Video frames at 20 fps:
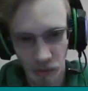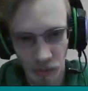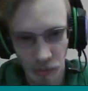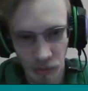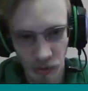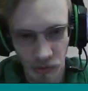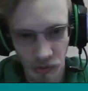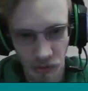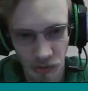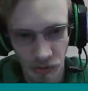what I'm
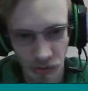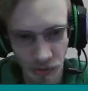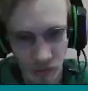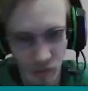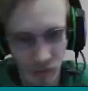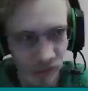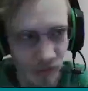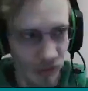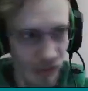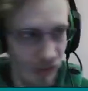usually,
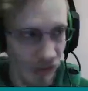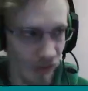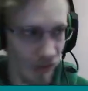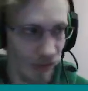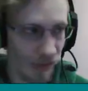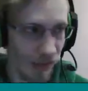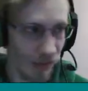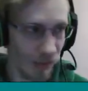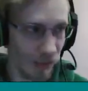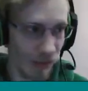
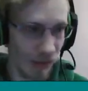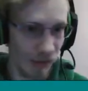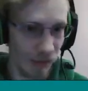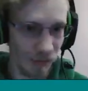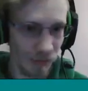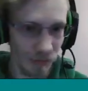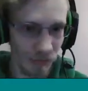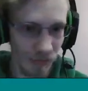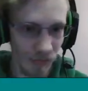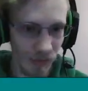that's my
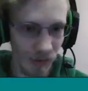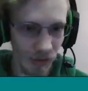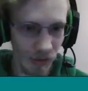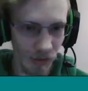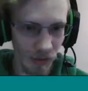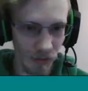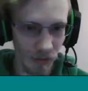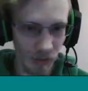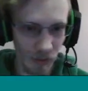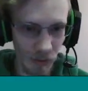
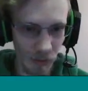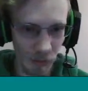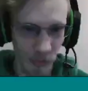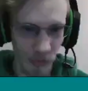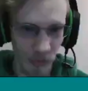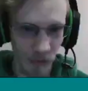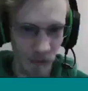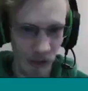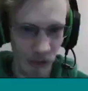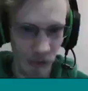favorite
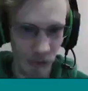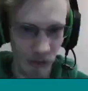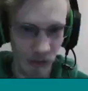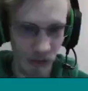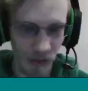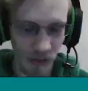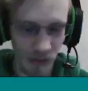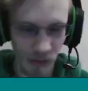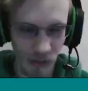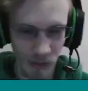part of
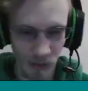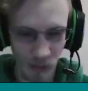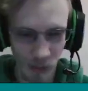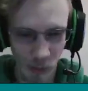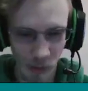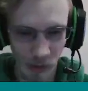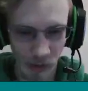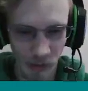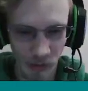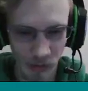animating, is to
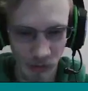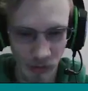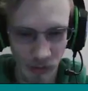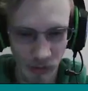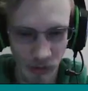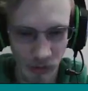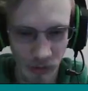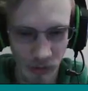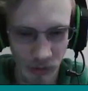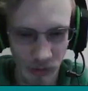figure out
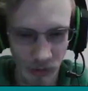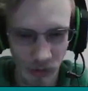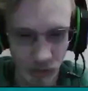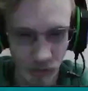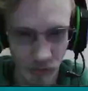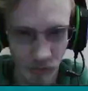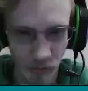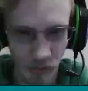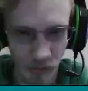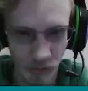the
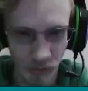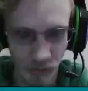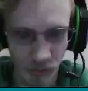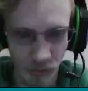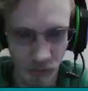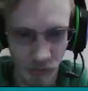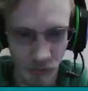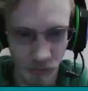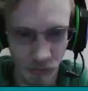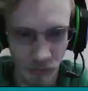physics
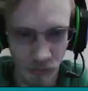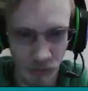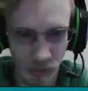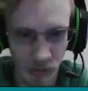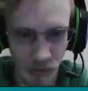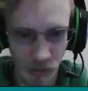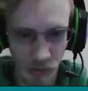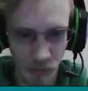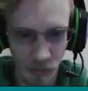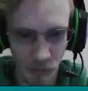of
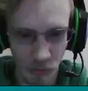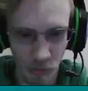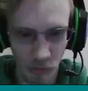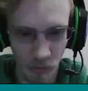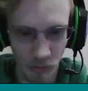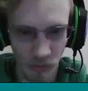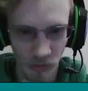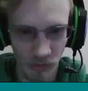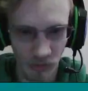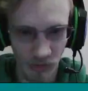
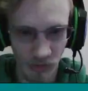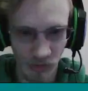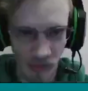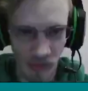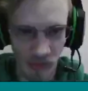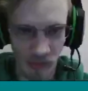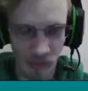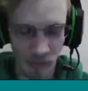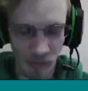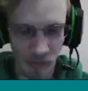overshoots and
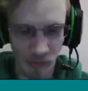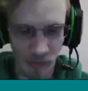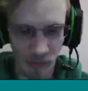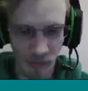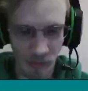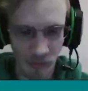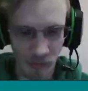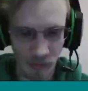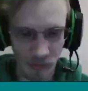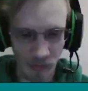
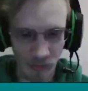settles.